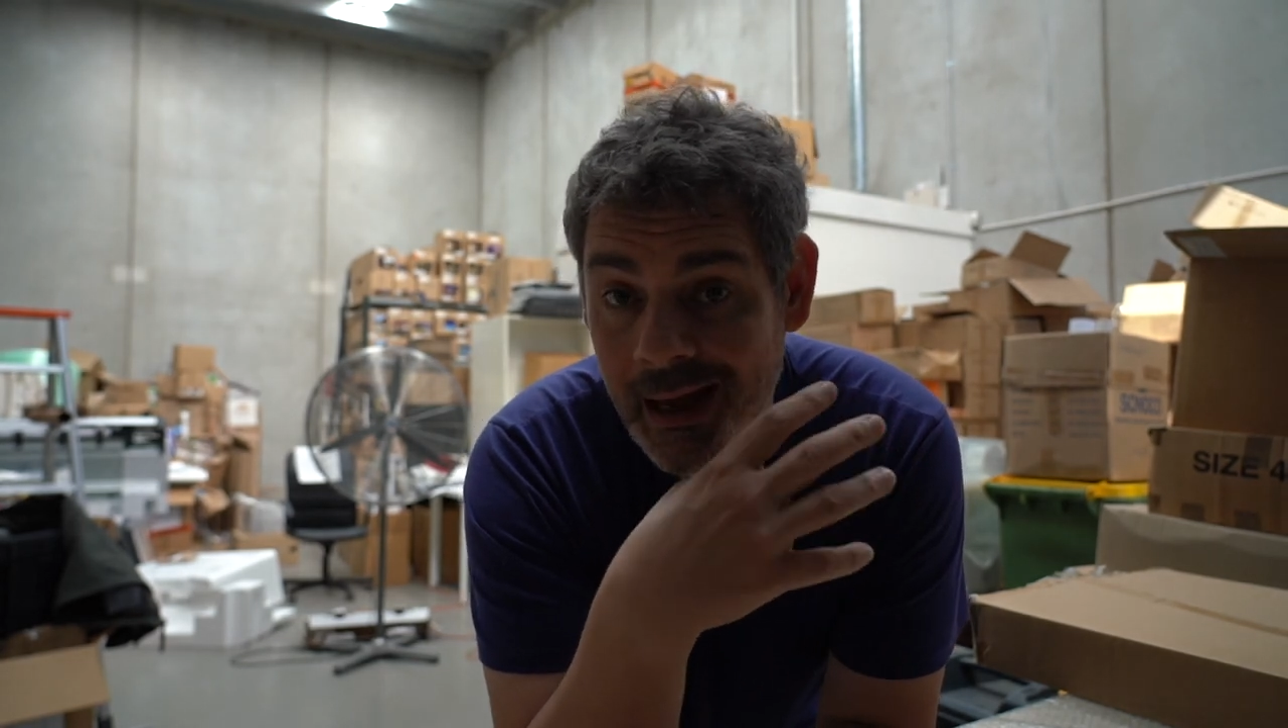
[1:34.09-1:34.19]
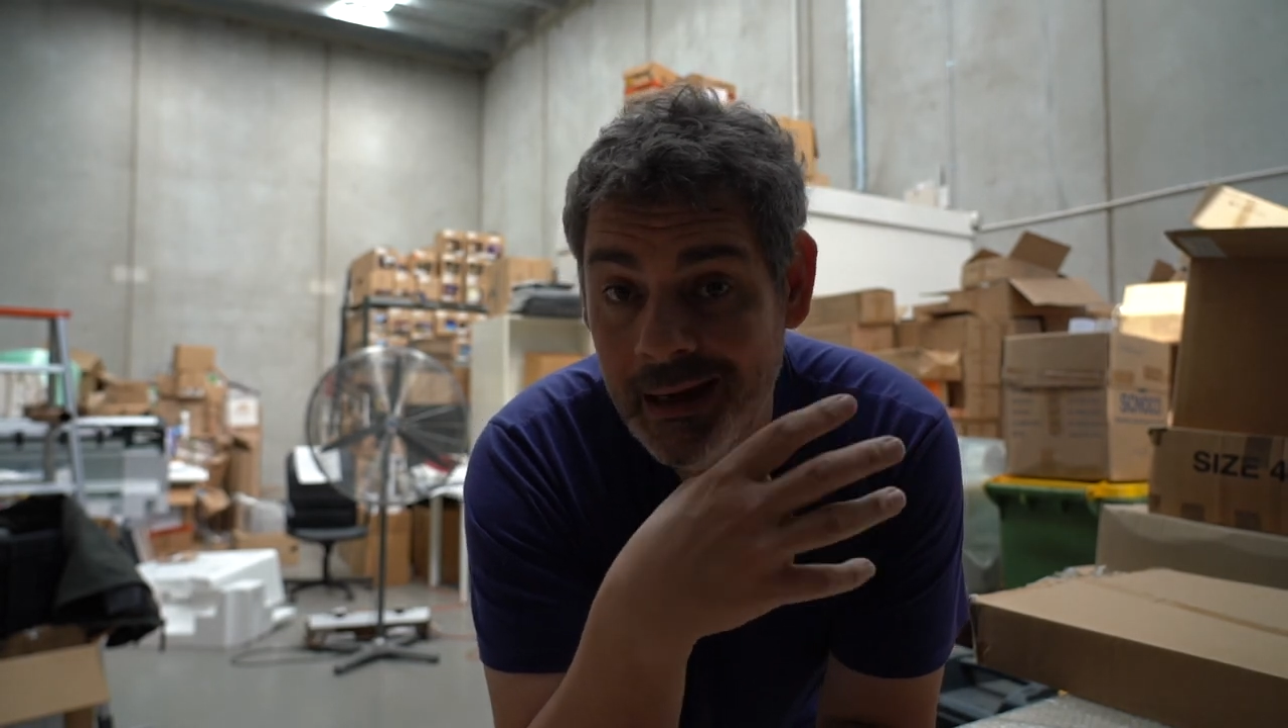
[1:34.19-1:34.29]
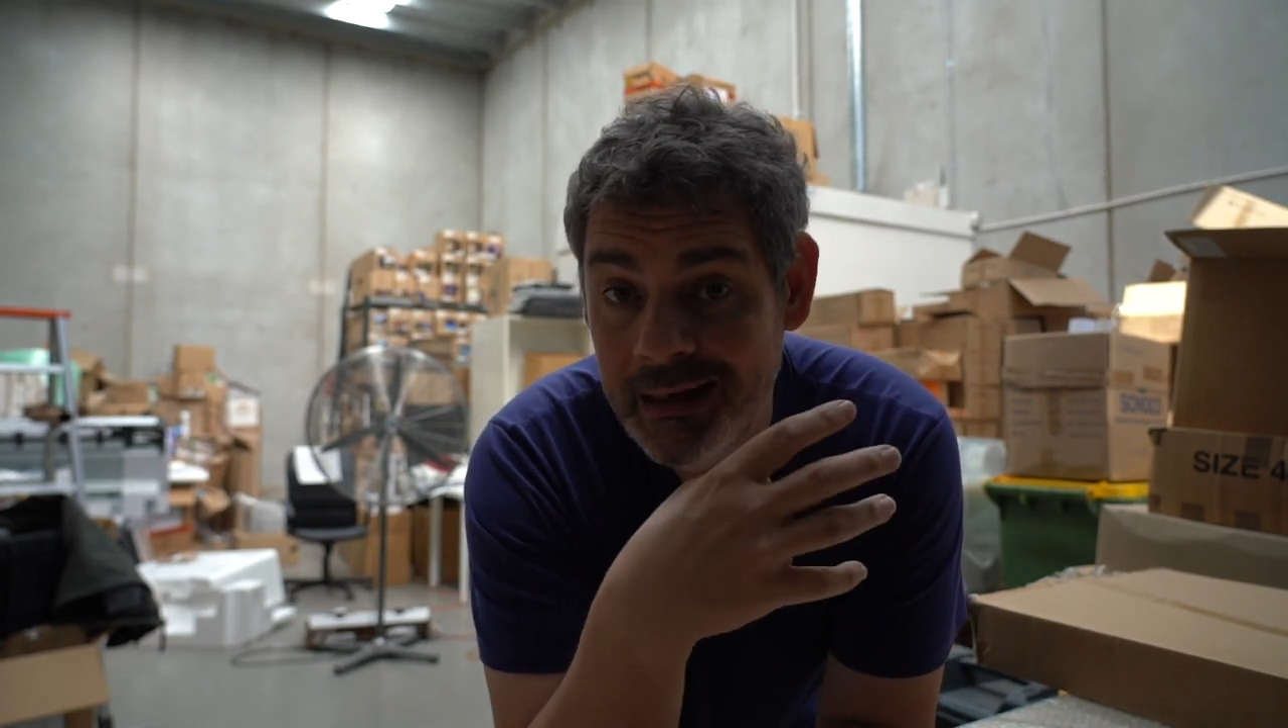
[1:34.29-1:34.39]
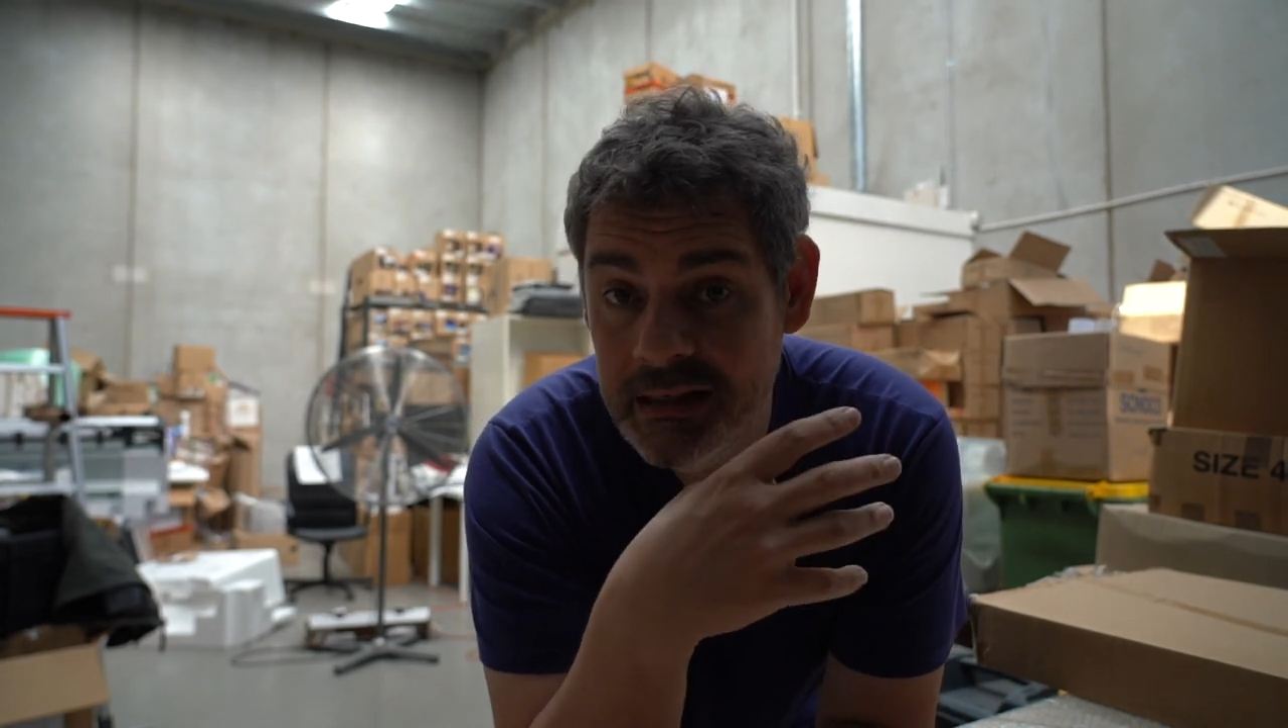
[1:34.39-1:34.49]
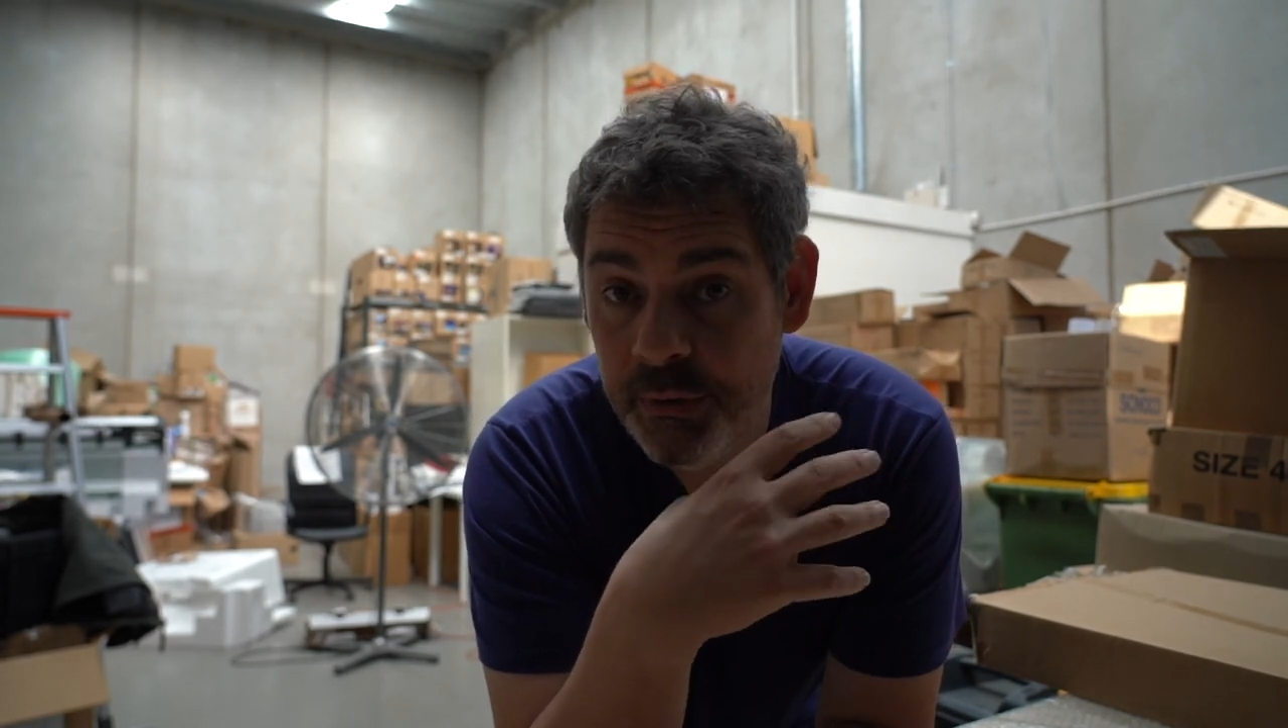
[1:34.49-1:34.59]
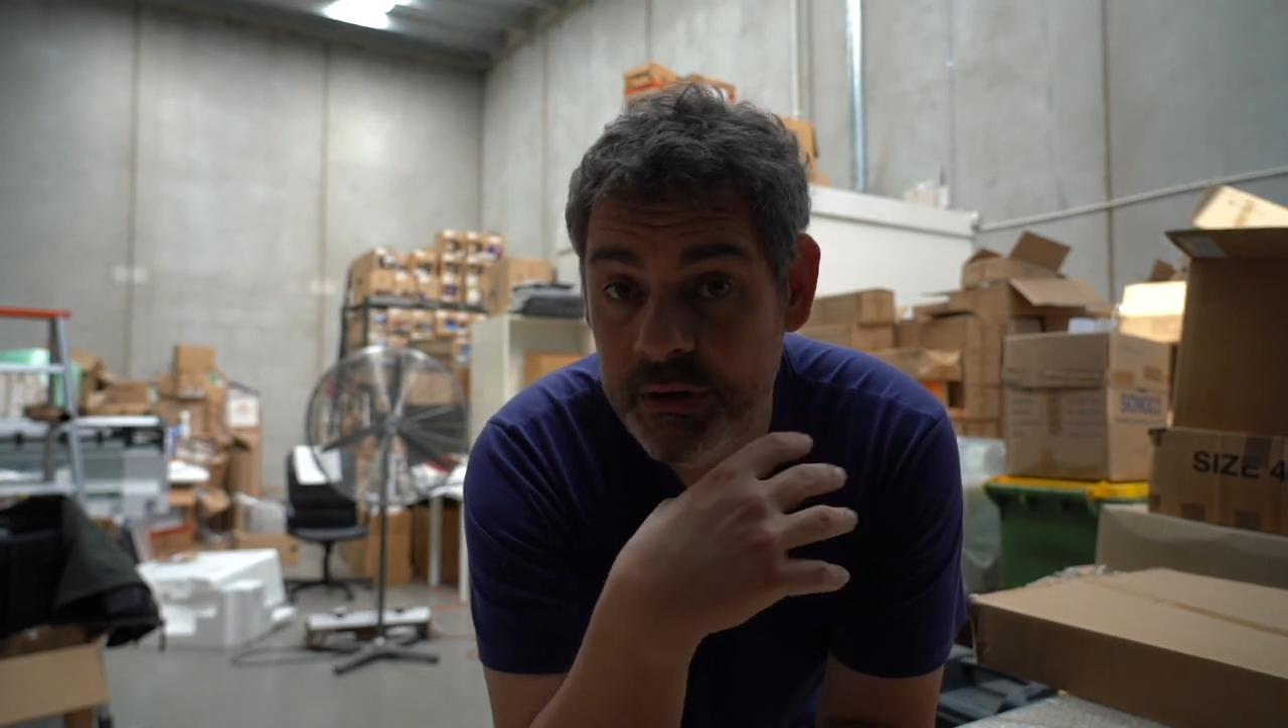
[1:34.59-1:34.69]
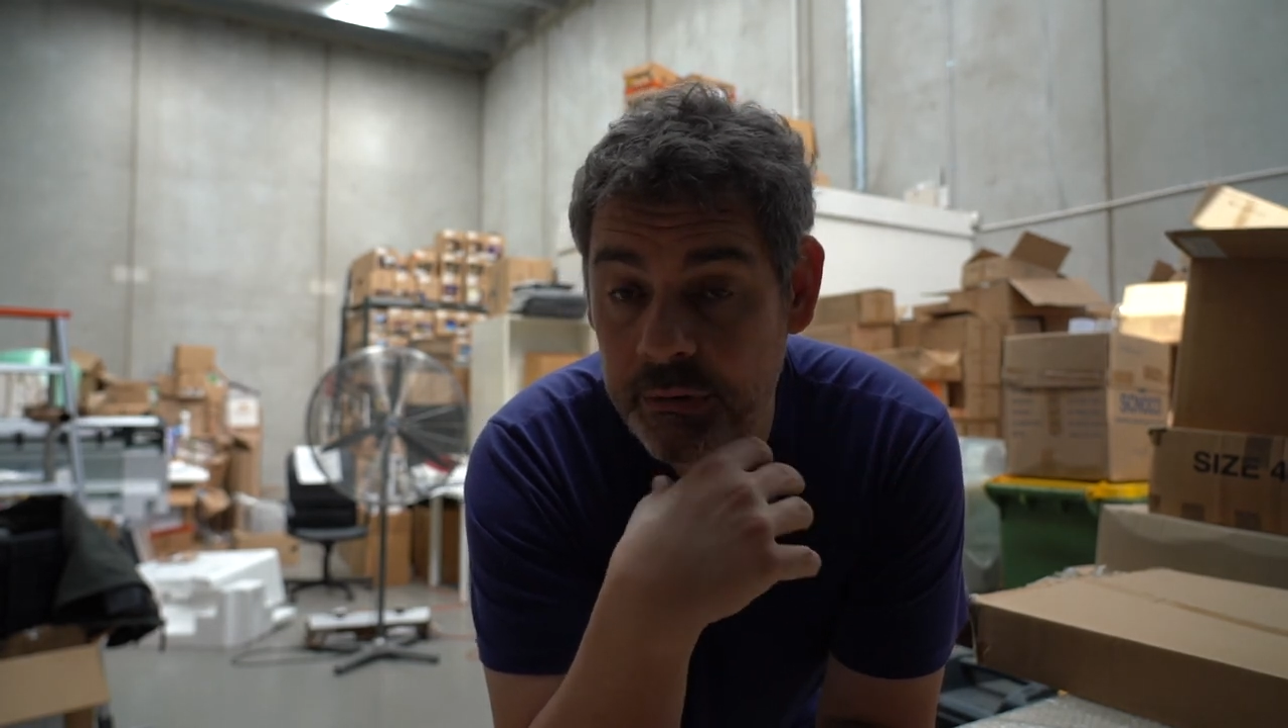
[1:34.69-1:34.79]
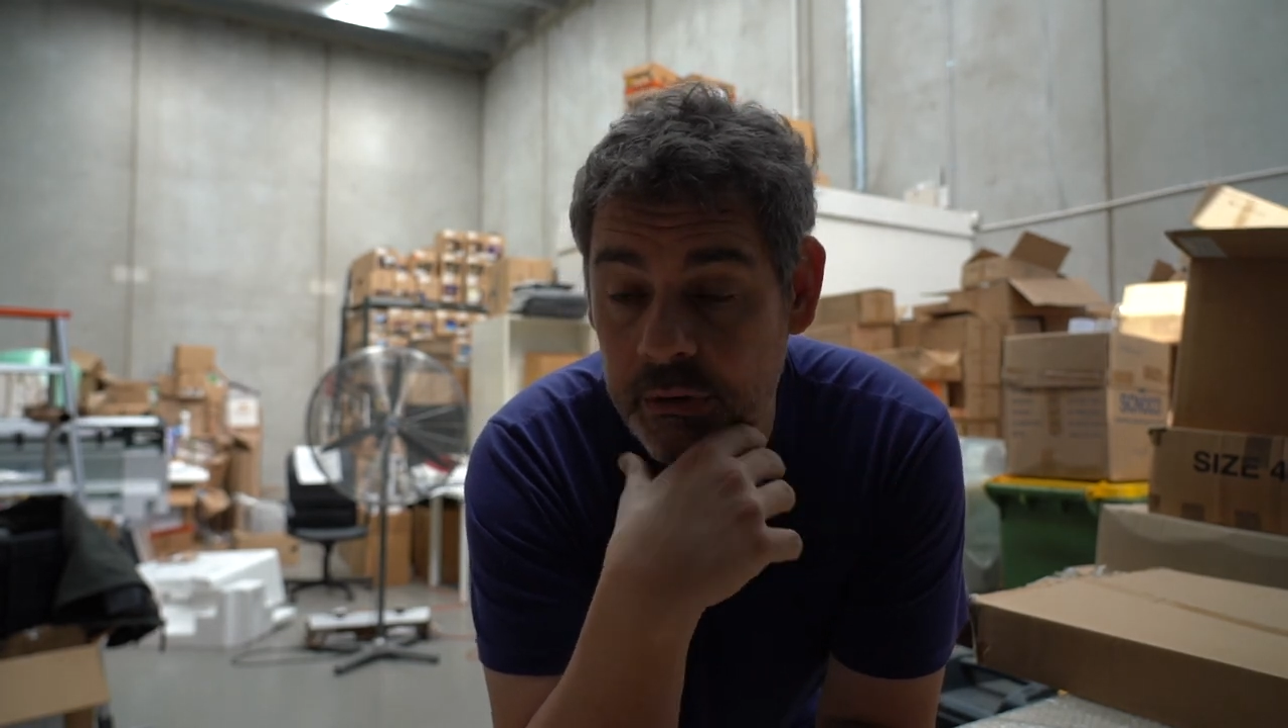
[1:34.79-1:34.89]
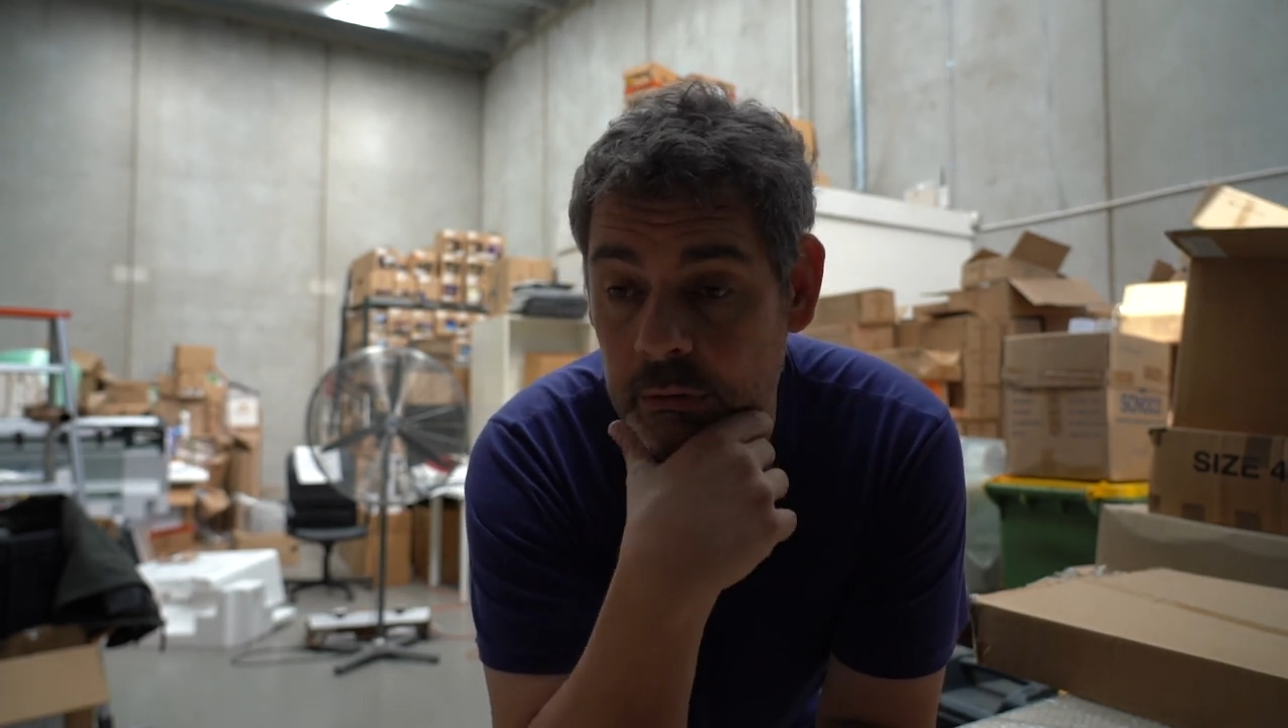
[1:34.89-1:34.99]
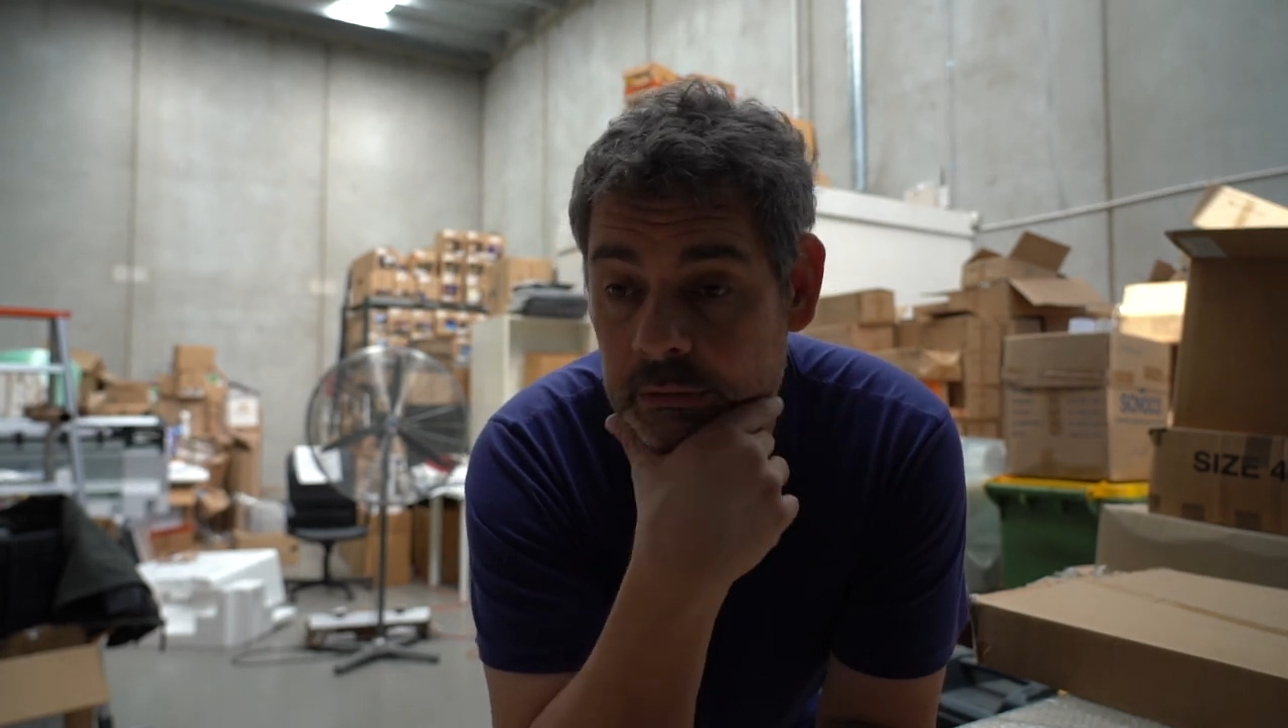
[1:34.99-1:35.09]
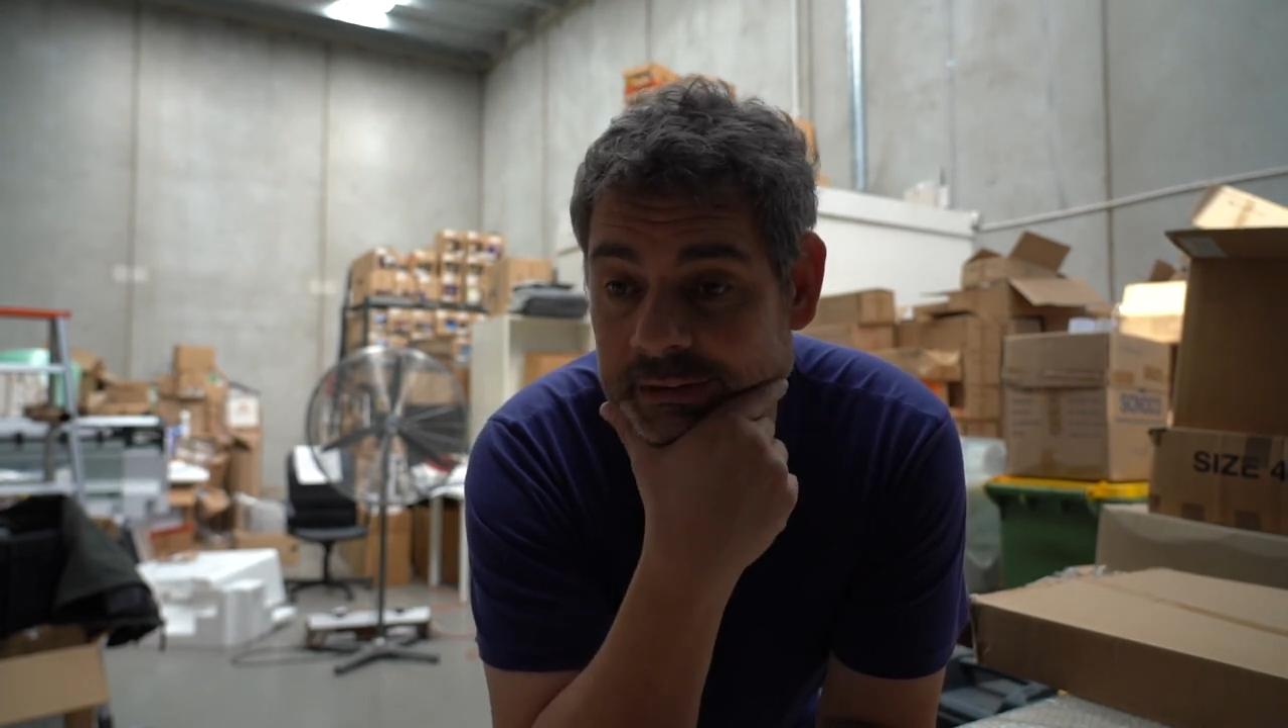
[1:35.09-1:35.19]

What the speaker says: And it is by doing all